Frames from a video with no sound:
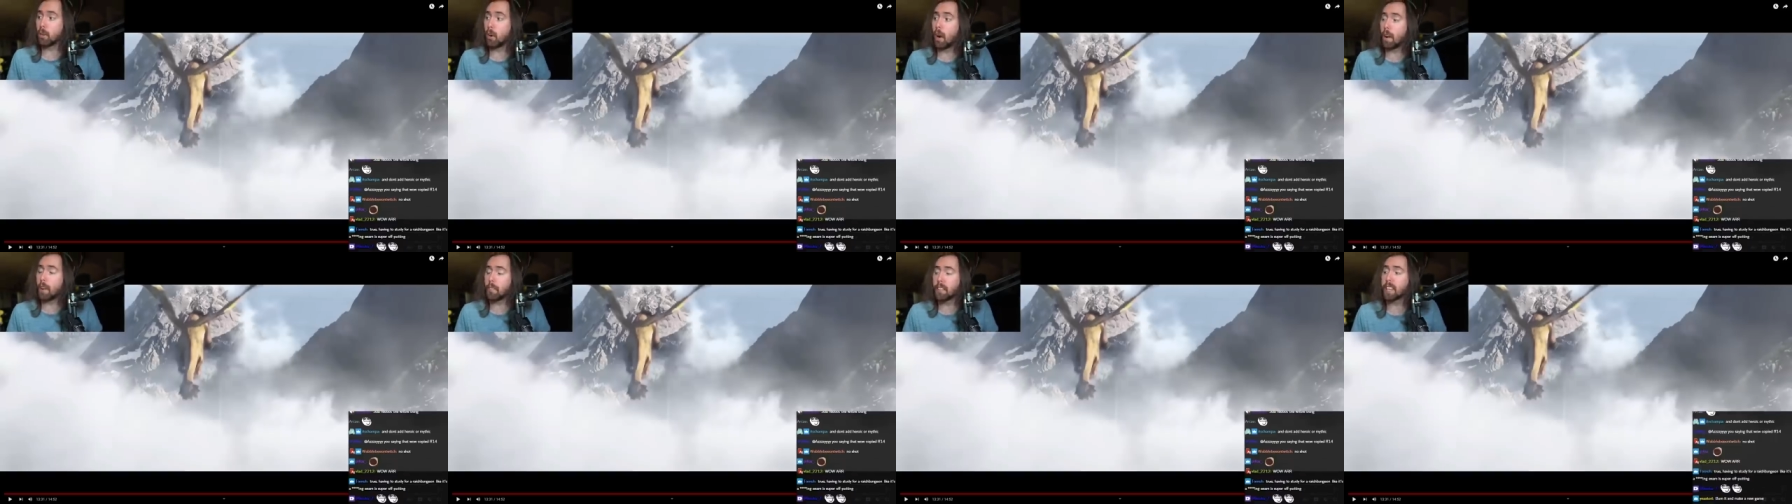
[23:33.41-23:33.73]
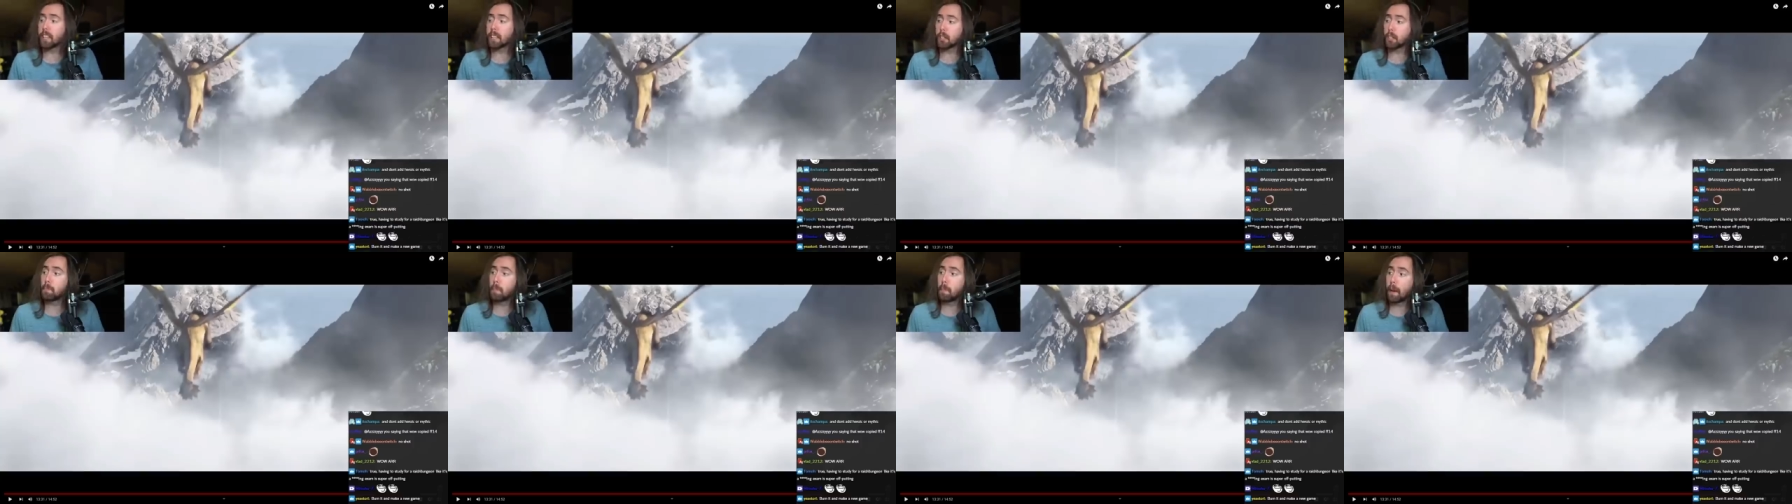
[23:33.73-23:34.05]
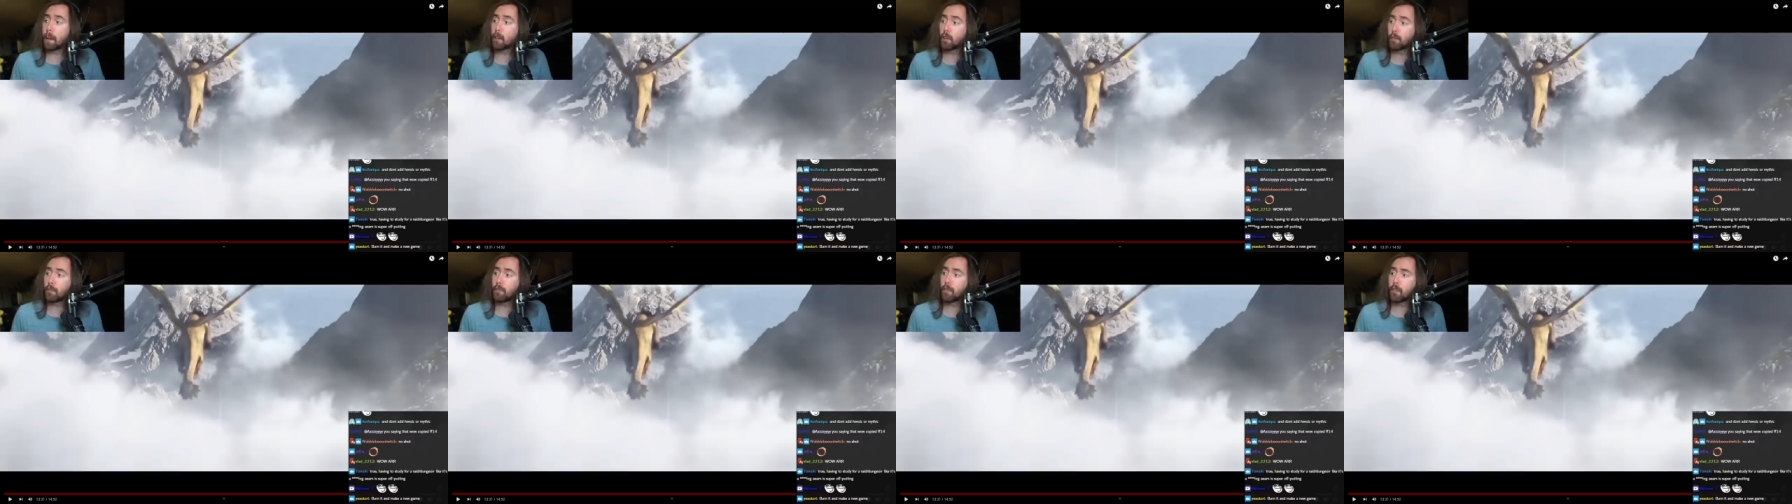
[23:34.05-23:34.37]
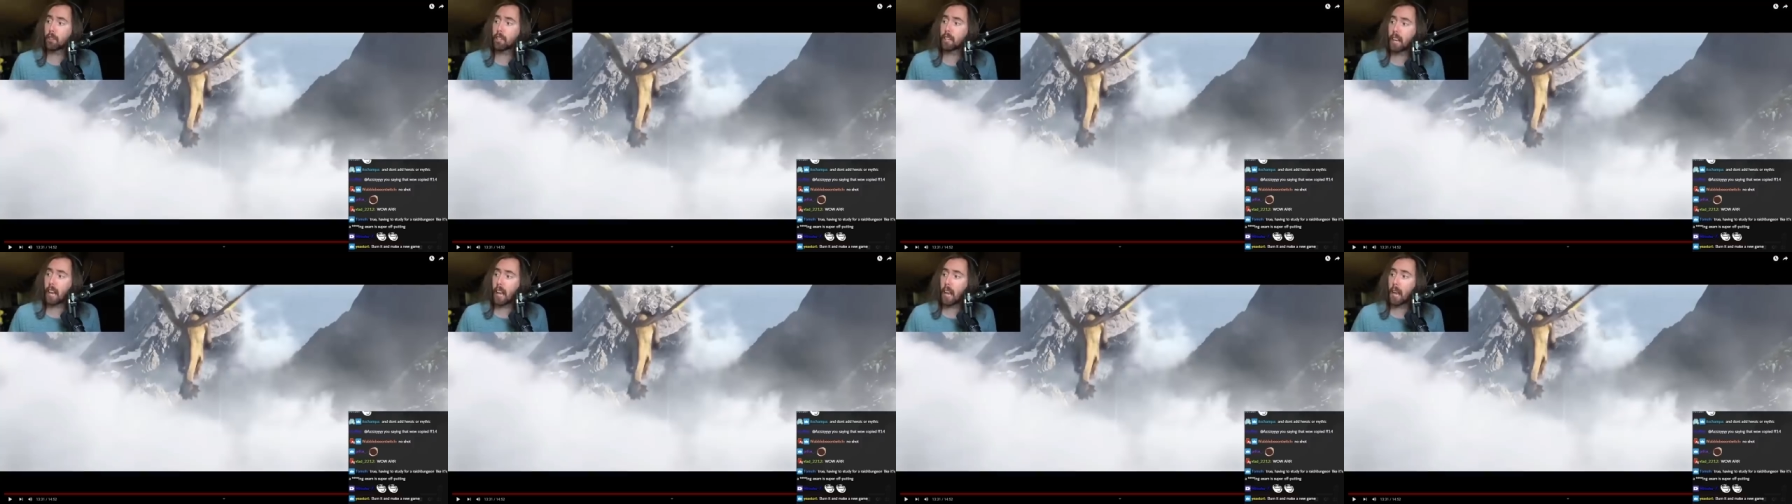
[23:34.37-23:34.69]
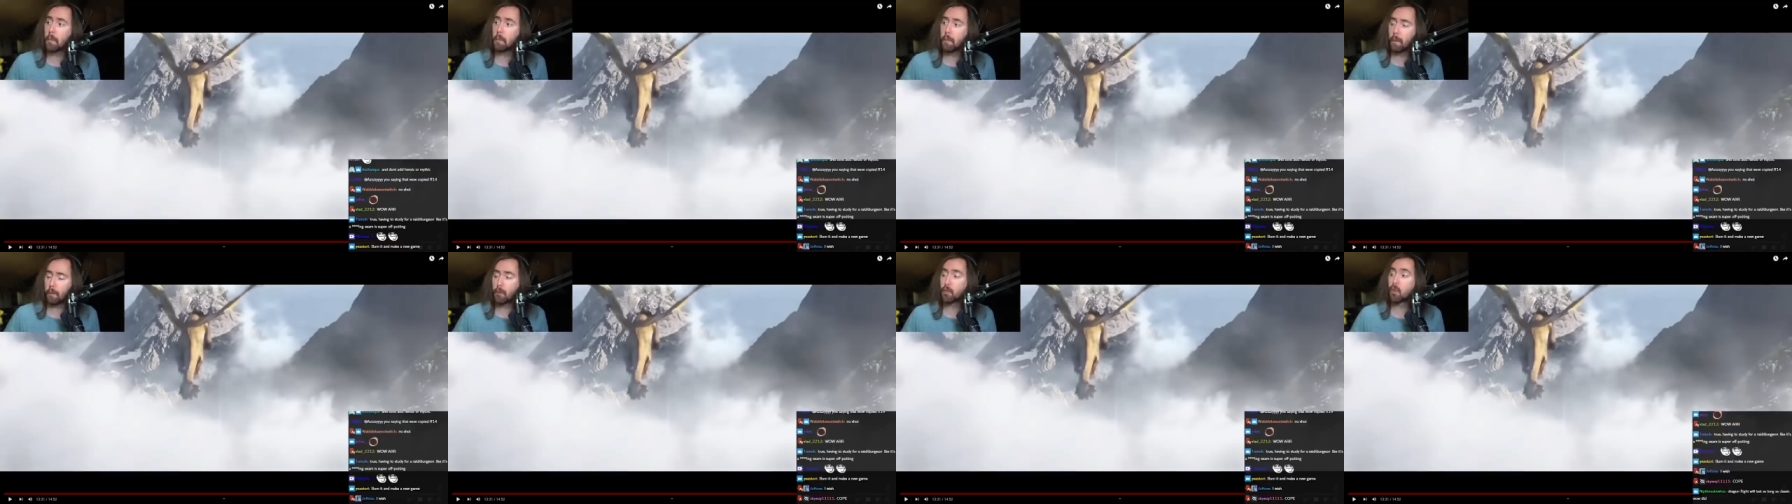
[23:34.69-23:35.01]
I think it's better for the
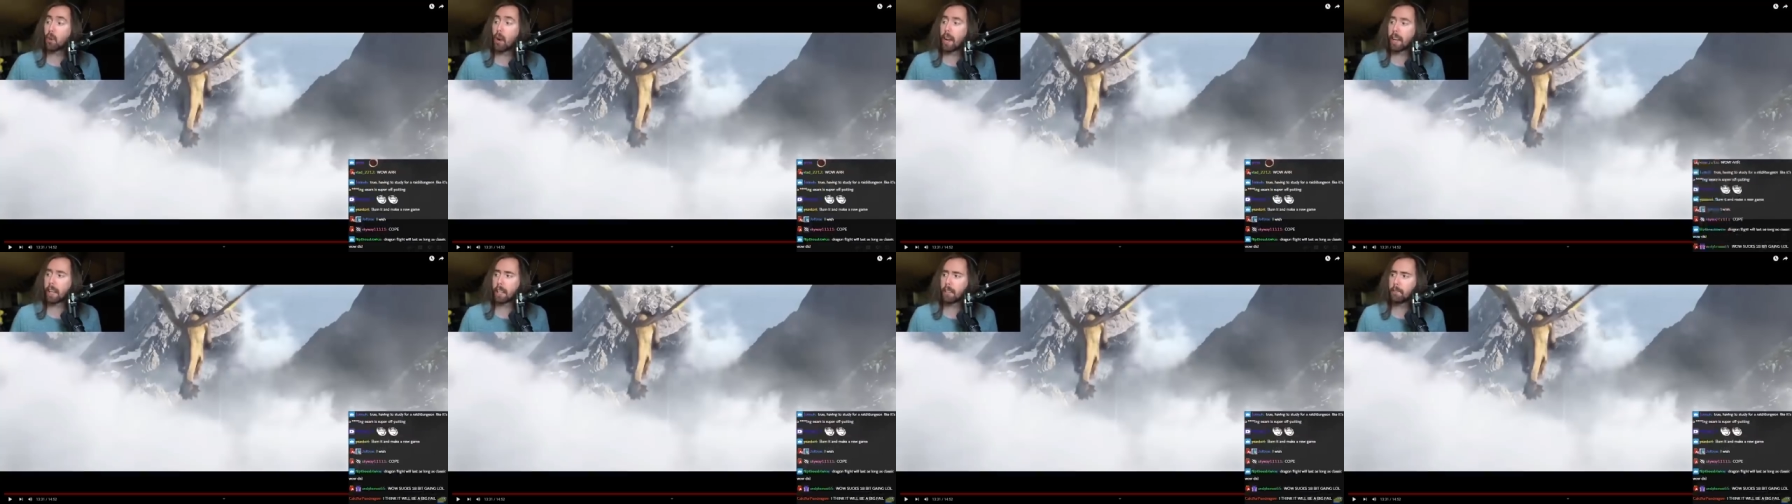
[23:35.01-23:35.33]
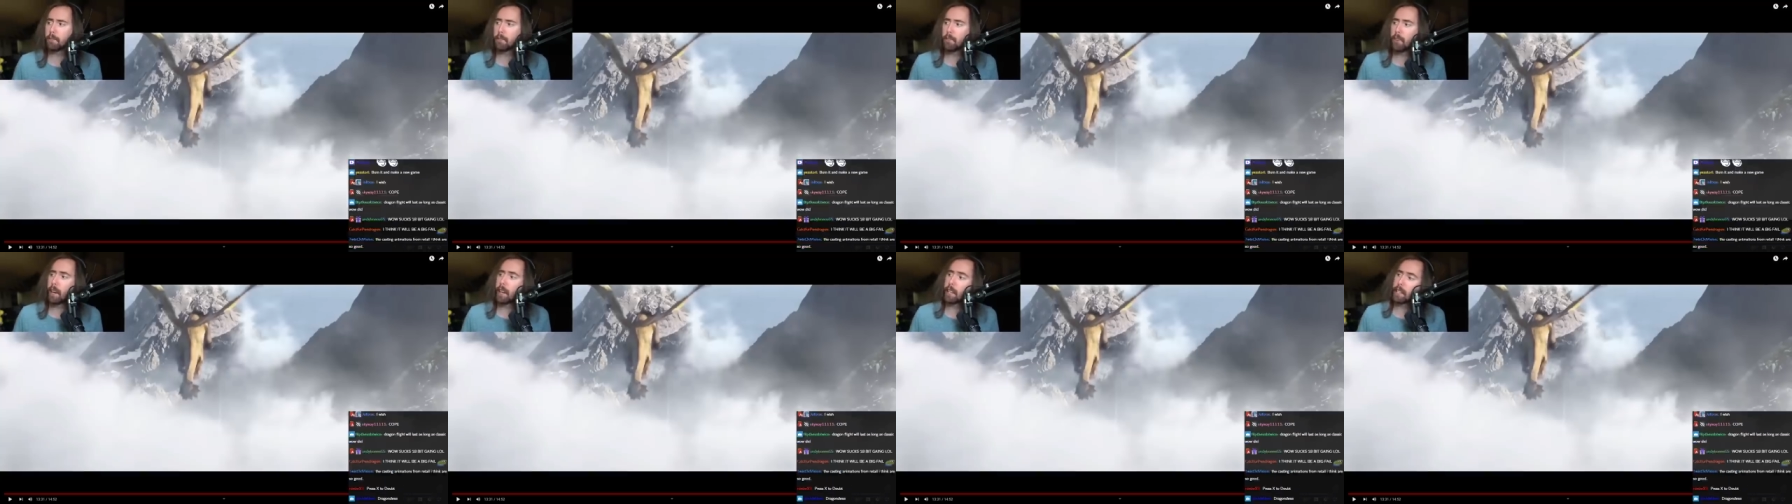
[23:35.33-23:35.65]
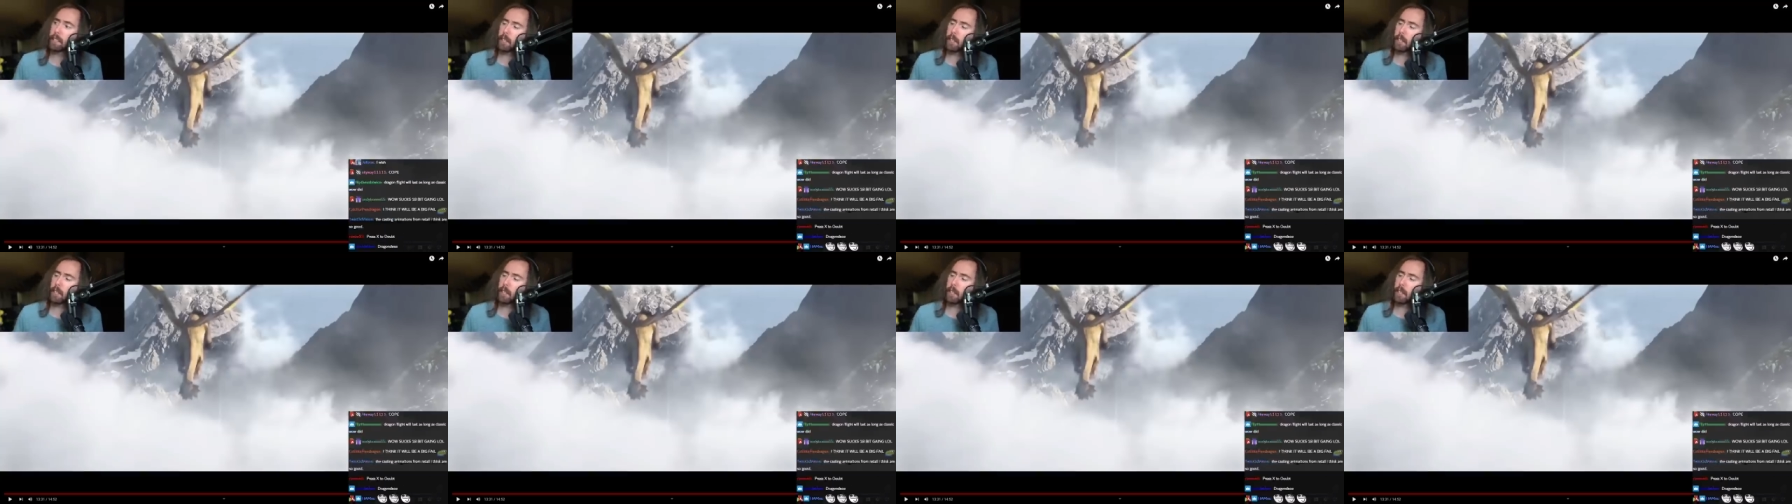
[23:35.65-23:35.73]
game if Dragonflight